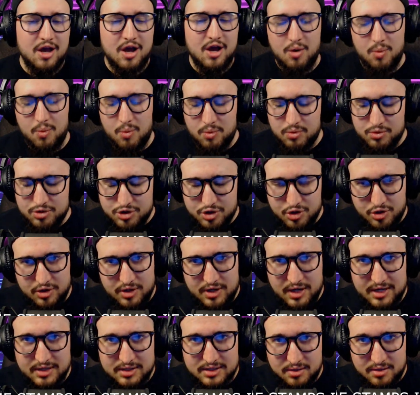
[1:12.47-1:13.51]
I'll show
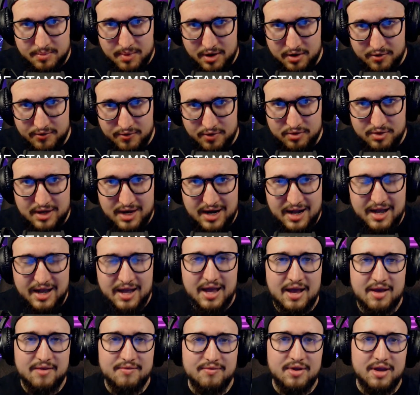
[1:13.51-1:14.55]
you guys the microphone that I
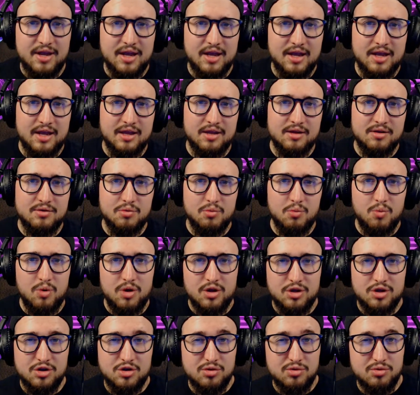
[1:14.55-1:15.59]
have and
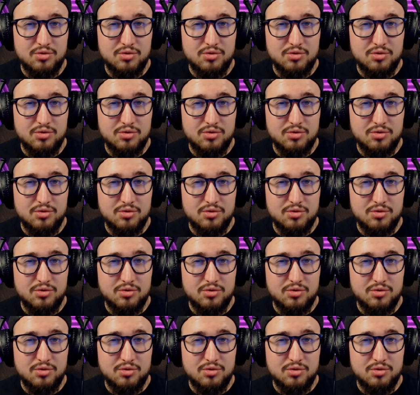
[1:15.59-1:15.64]
what